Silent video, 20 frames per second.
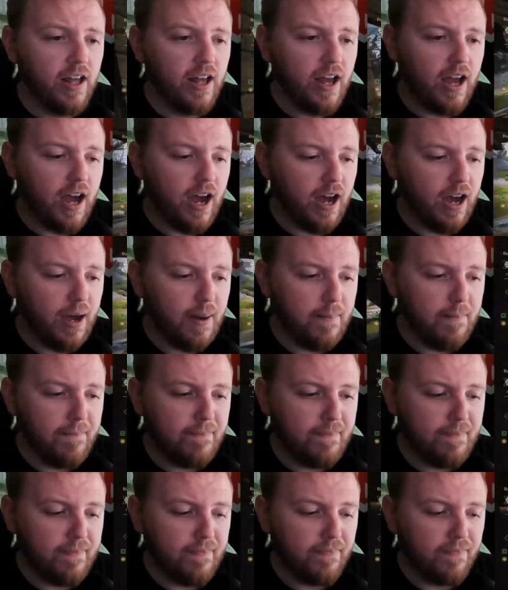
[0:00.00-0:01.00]

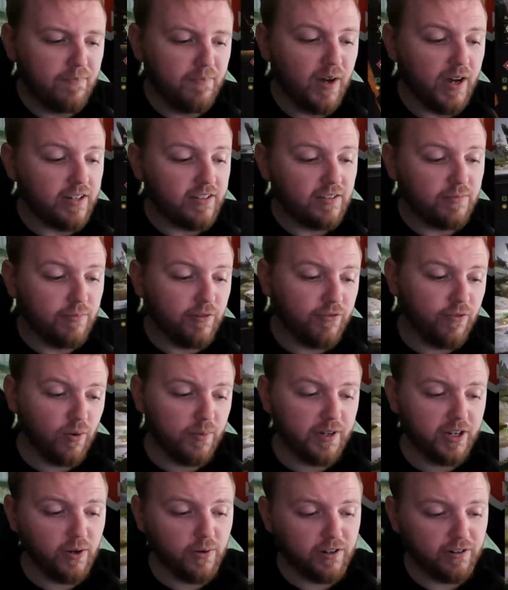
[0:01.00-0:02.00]
But before we
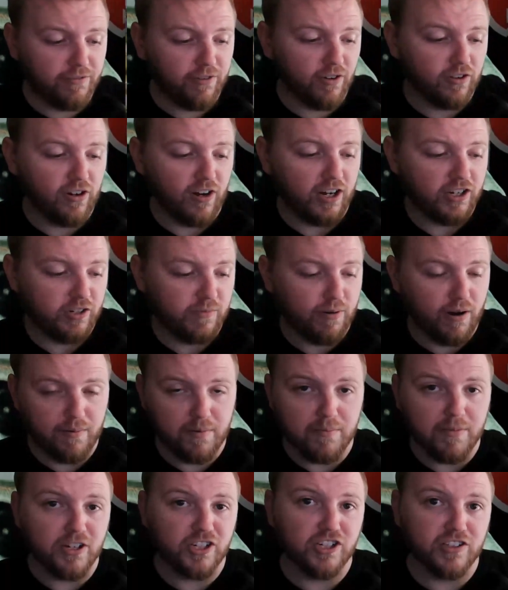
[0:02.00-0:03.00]
go any further, I should probably
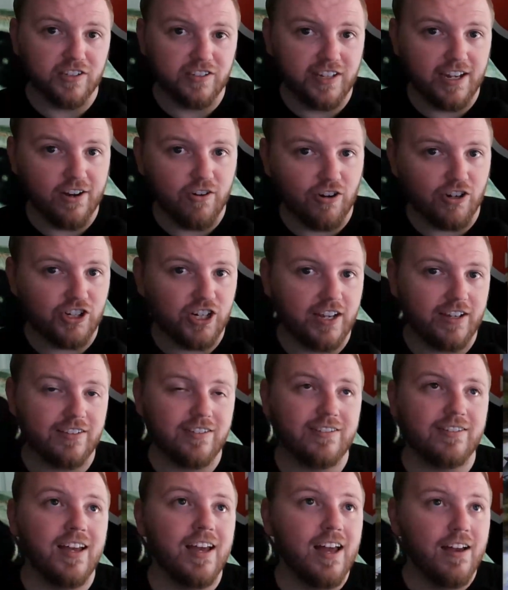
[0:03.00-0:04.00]
mention the secret
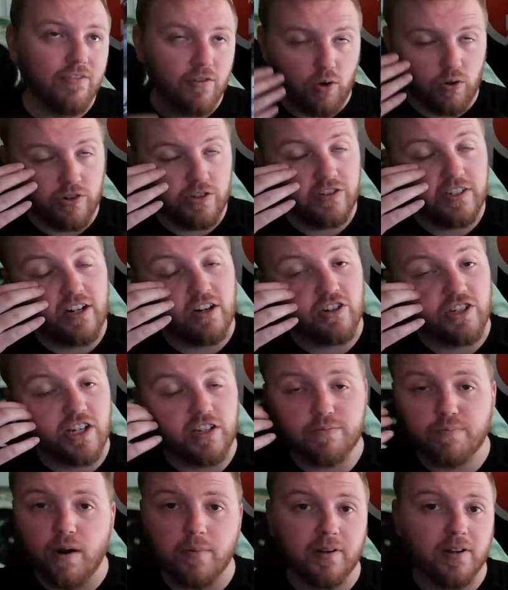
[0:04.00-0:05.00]
chests. Of course, secret chests
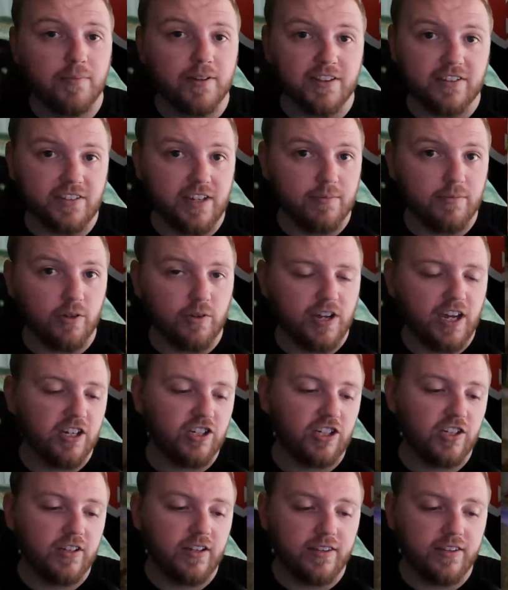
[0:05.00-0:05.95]
probably gonna be in the same location.